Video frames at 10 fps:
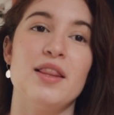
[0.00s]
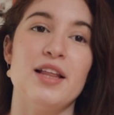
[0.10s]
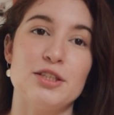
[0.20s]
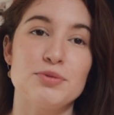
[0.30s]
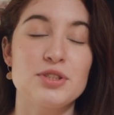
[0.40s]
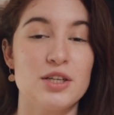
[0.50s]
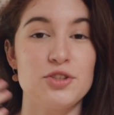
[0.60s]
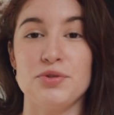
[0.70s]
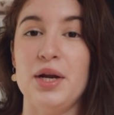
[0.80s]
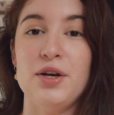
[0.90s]
that's what's going to
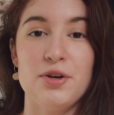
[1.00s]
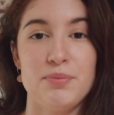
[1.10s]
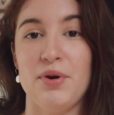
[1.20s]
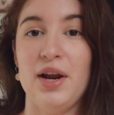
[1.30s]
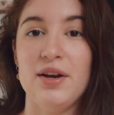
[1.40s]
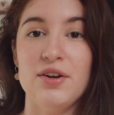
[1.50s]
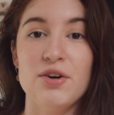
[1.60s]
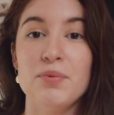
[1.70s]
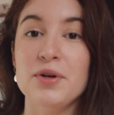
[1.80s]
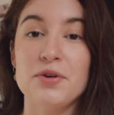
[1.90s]
train your brain.
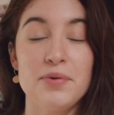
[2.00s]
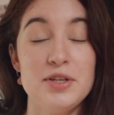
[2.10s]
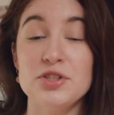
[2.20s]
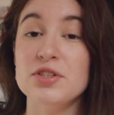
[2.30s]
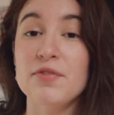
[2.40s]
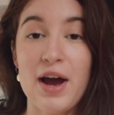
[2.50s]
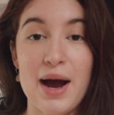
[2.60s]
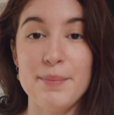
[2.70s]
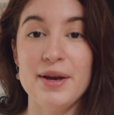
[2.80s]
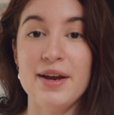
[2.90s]
We are creatures of
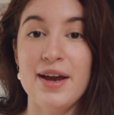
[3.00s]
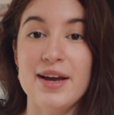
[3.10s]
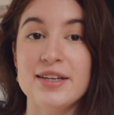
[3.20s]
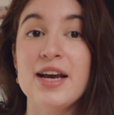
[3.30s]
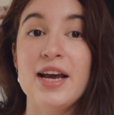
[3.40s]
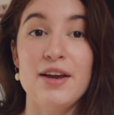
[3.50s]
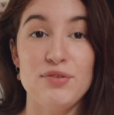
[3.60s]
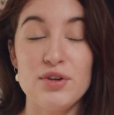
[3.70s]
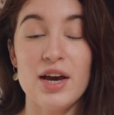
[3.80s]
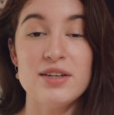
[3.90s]
habit, and if
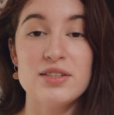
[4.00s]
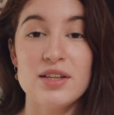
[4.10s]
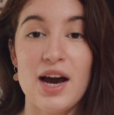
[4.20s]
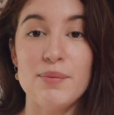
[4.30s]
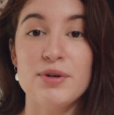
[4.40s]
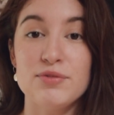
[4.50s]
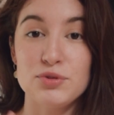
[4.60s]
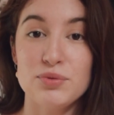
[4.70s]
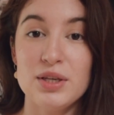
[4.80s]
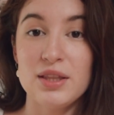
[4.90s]
you get into the habit of
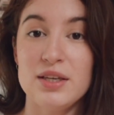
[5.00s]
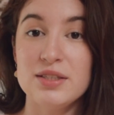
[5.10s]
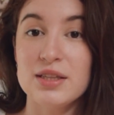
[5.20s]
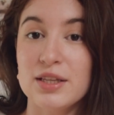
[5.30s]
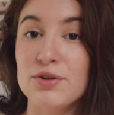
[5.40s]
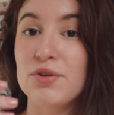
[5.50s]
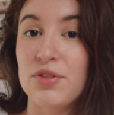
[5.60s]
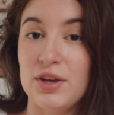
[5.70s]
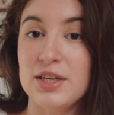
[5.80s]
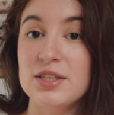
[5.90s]
doing these little
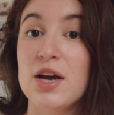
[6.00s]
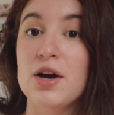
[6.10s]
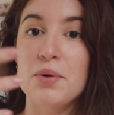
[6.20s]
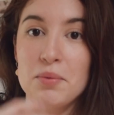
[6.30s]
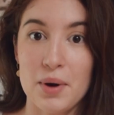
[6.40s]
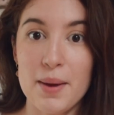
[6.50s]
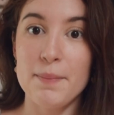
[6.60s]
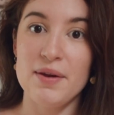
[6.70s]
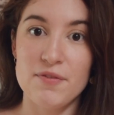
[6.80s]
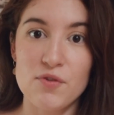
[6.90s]
things right
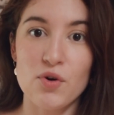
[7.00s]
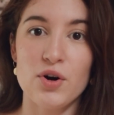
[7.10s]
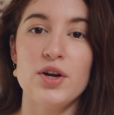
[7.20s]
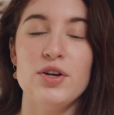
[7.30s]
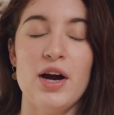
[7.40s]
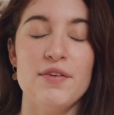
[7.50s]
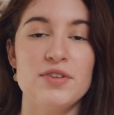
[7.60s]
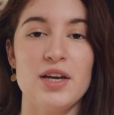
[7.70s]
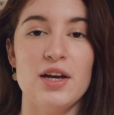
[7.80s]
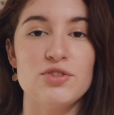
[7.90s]
before you have to
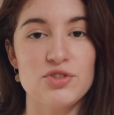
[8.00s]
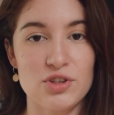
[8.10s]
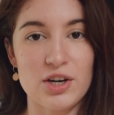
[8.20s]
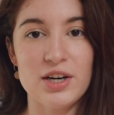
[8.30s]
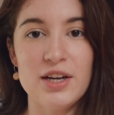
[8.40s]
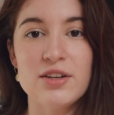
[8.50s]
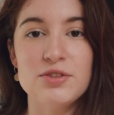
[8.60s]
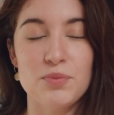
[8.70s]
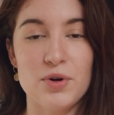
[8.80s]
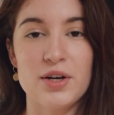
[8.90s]
get started
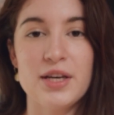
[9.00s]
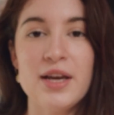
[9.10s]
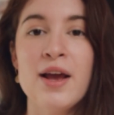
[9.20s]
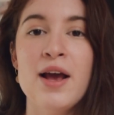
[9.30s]
working,